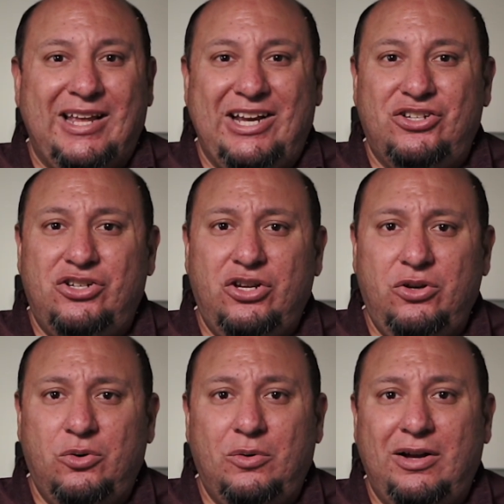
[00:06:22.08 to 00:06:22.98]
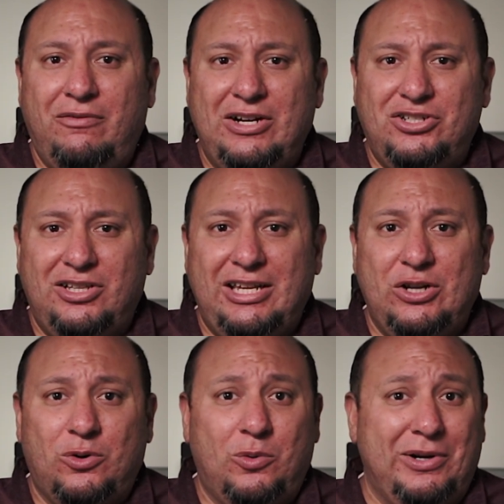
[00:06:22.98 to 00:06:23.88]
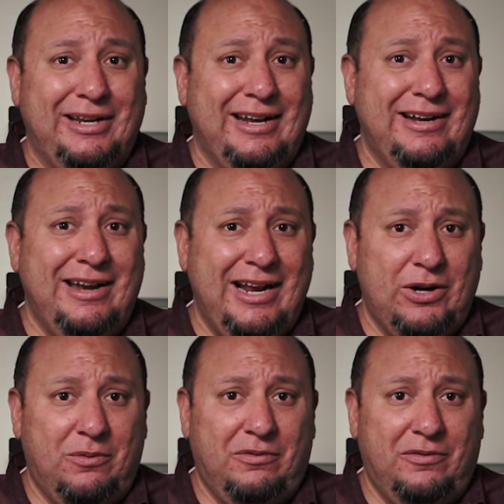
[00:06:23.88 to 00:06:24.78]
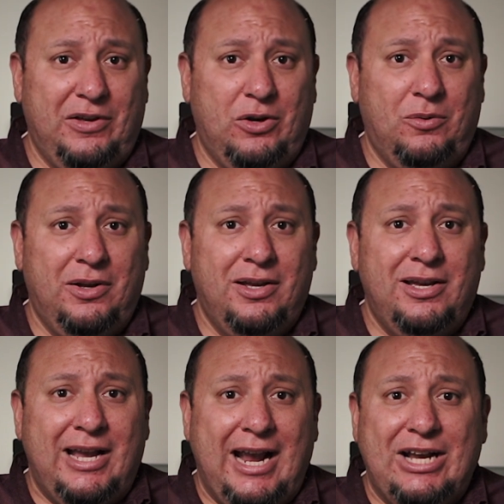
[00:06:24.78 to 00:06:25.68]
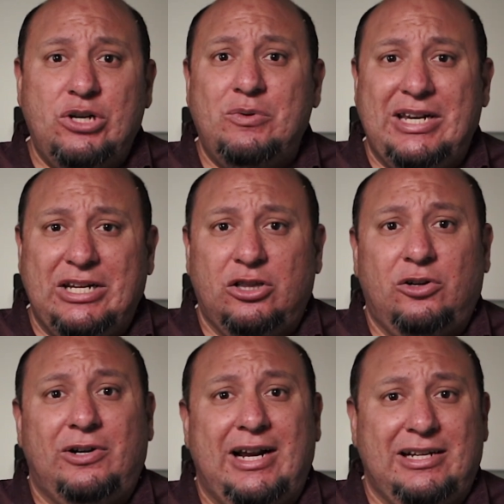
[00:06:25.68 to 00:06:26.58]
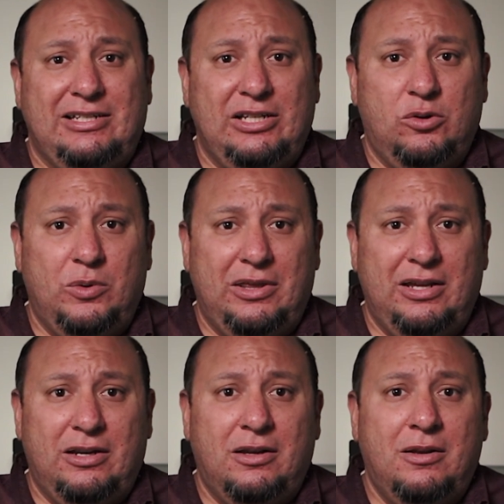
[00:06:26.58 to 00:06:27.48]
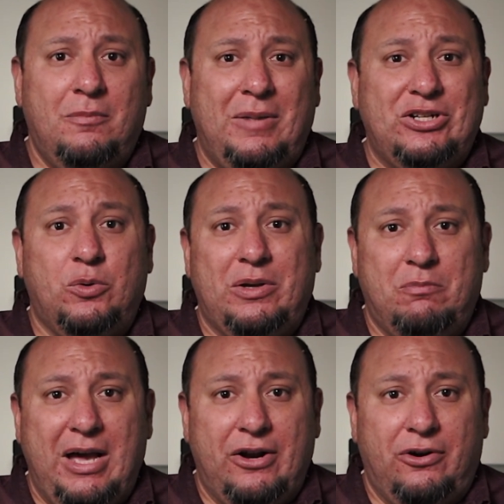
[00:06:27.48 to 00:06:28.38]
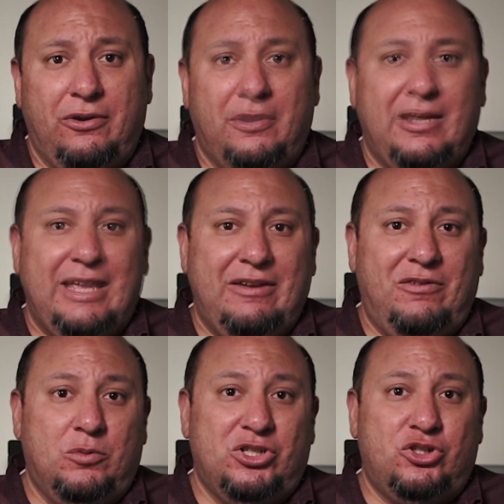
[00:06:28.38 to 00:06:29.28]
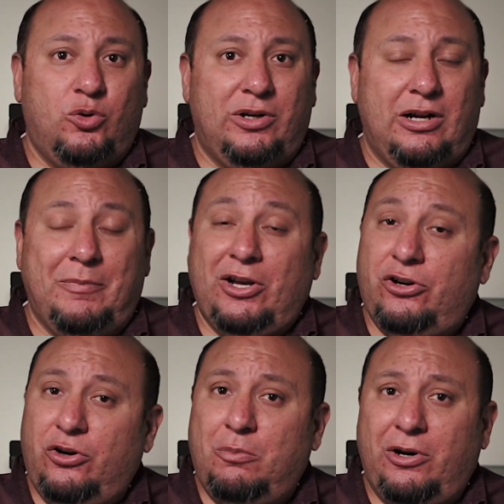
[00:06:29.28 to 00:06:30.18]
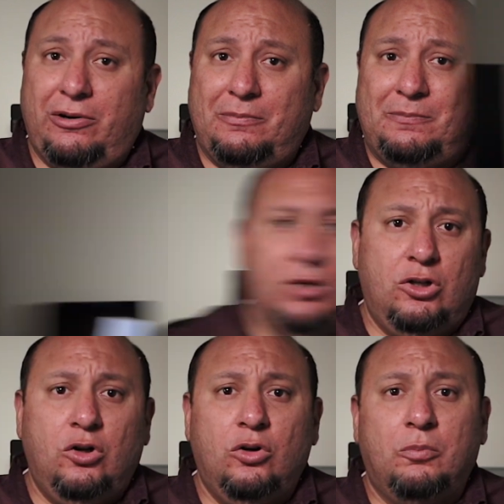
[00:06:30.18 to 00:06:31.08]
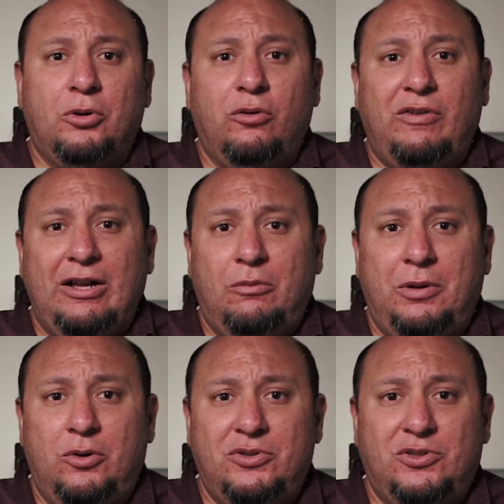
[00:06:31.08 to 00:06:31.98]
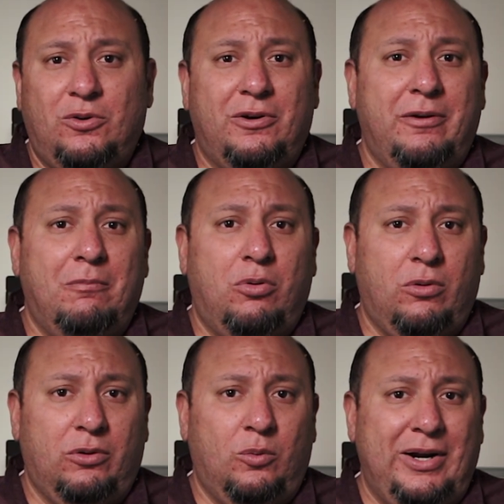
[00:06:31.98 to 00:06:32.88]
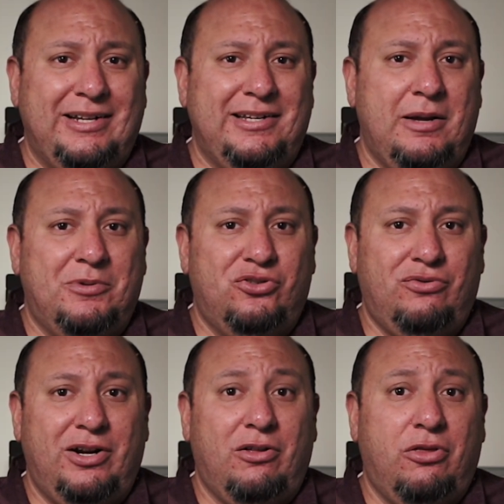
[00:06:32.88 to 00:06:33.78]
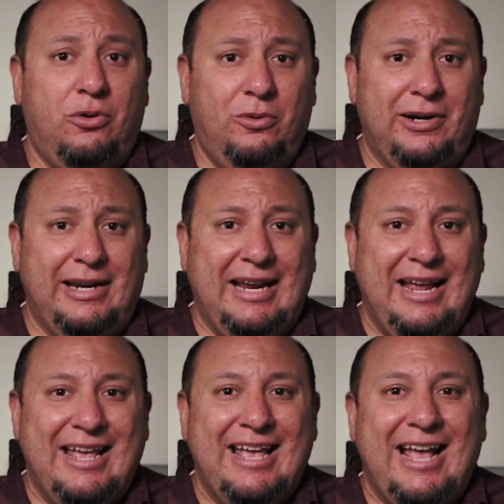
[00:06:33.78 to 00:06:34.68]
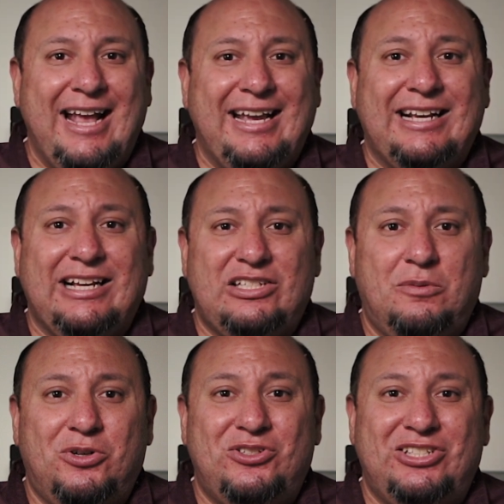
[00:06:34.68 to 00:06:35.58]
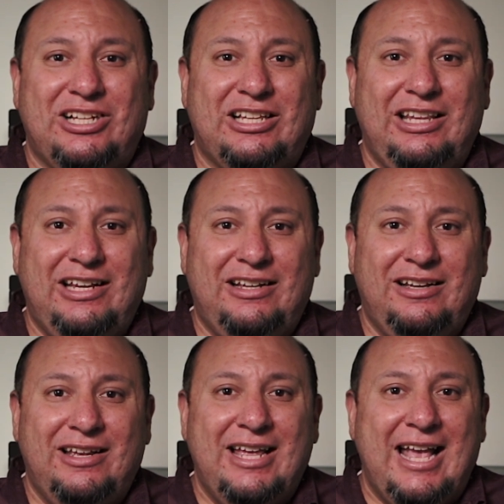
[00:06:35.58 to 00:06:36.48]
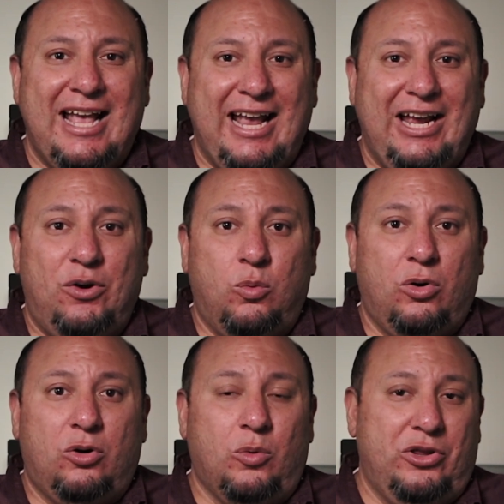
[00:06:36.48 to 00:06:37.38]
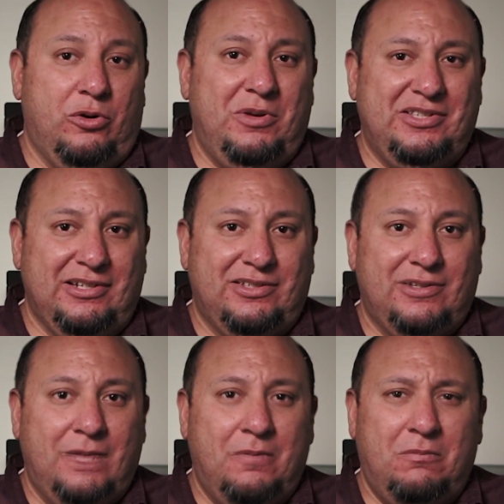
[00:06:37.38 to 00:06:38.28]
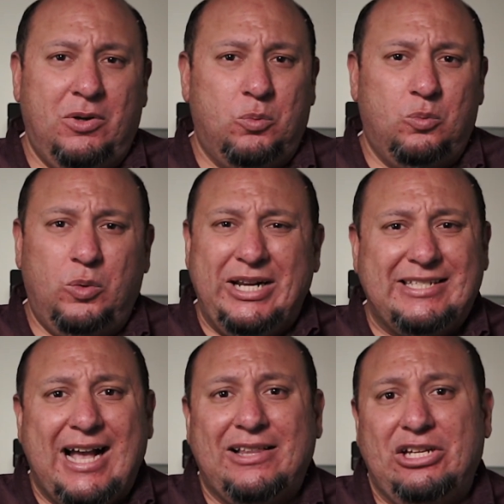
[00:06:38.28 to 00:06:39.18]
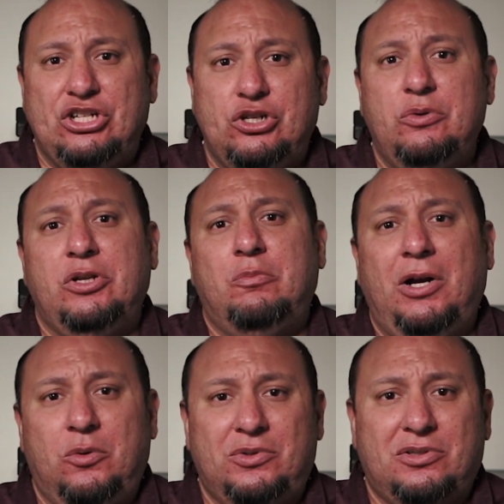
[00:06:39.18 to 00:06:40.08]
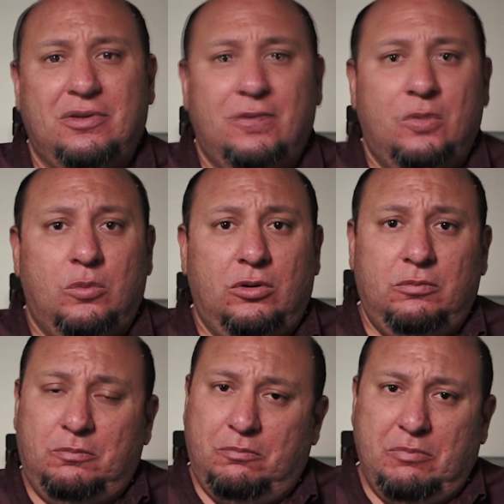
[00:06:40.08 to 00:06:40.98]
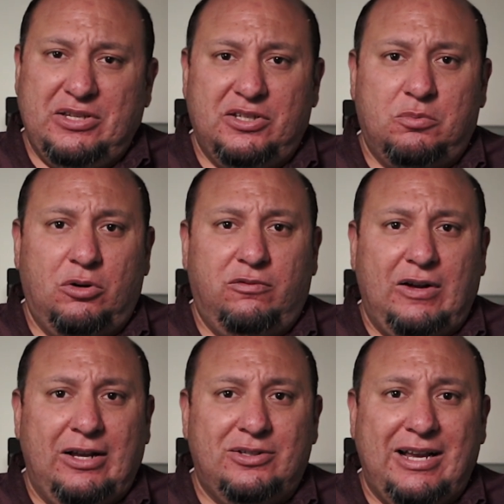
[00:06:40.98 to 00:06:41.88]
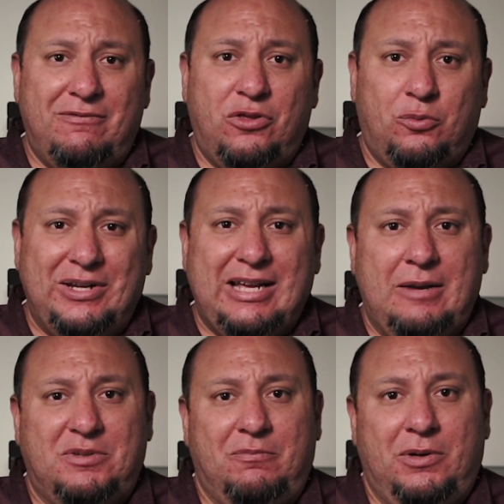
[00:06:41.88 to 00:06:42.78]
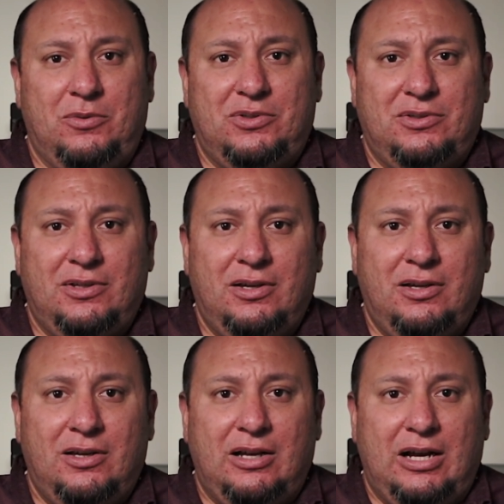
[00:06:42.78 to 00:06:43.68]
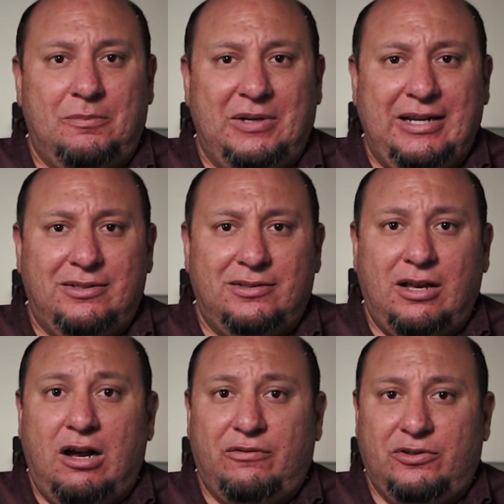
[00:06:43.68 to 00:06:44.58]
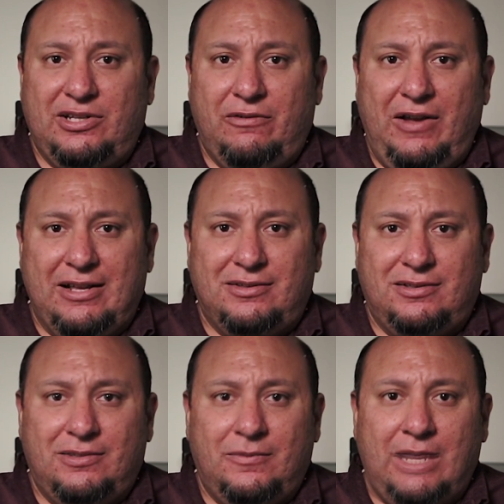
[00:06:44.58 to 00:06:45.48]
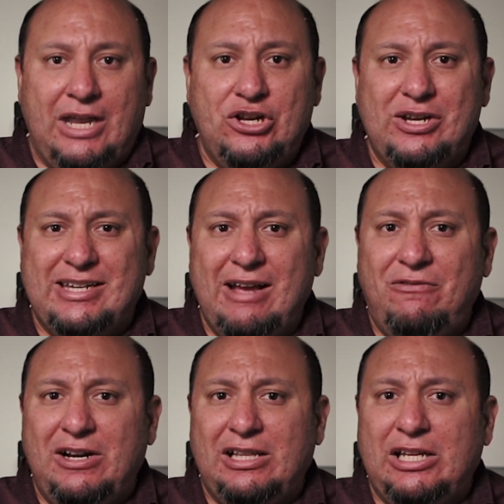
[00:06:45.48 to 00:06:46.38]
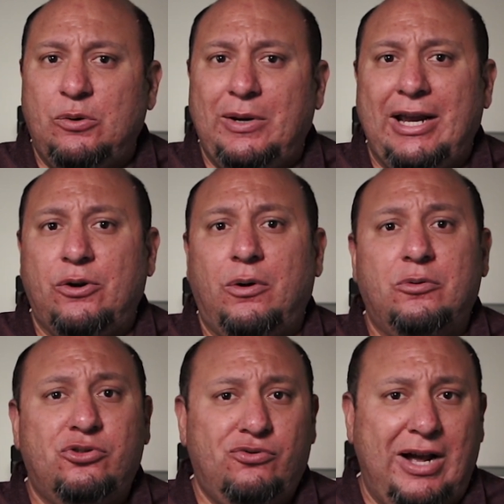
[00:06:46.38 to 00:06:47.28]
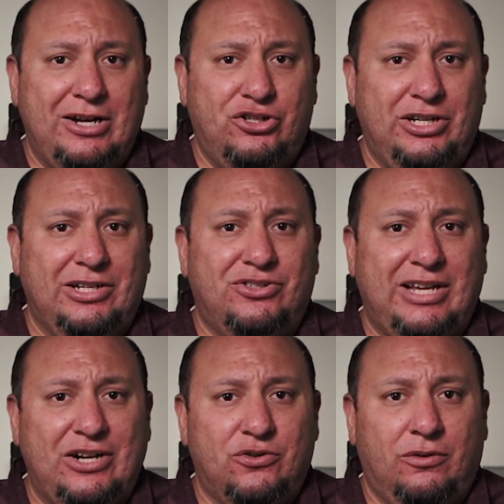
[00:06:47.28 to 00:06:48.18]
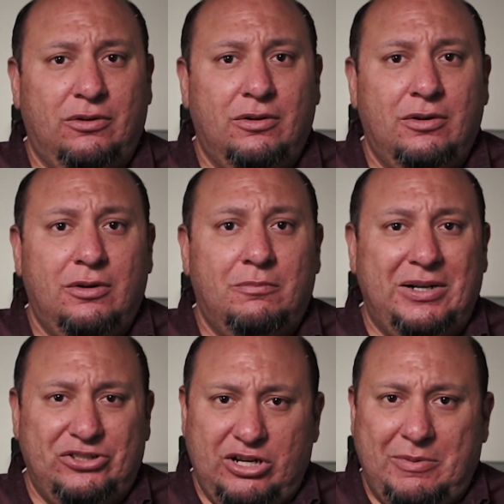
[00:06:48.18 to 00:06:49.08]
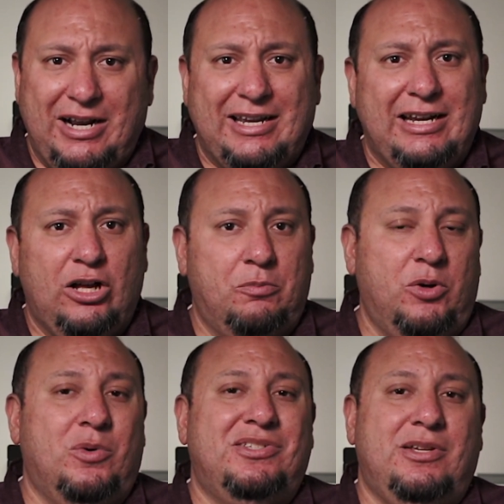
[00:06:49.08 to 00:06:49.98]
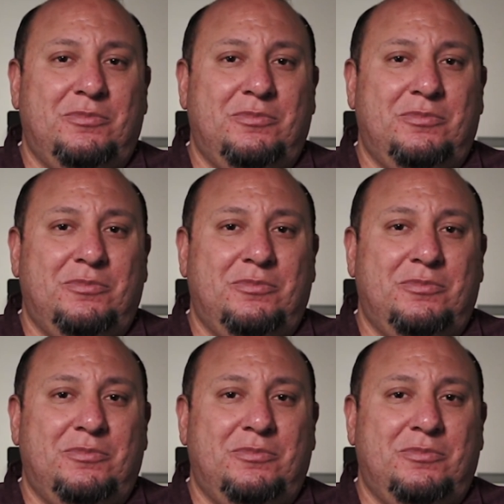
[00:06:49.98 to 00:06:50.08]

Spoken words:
and 2, eventually you're going to get a negative review and you need to learn how to deal with it by doing better if it was a shortcoming on your part. Google profile posts are an important way to demonstrate authority and get customers to click and work with your business. But what exactly do you post? Well, business profiles have 3 types of posts: updates, offers, and events. And you can definitely create your own strategy and schedule, but Gemini can help you with some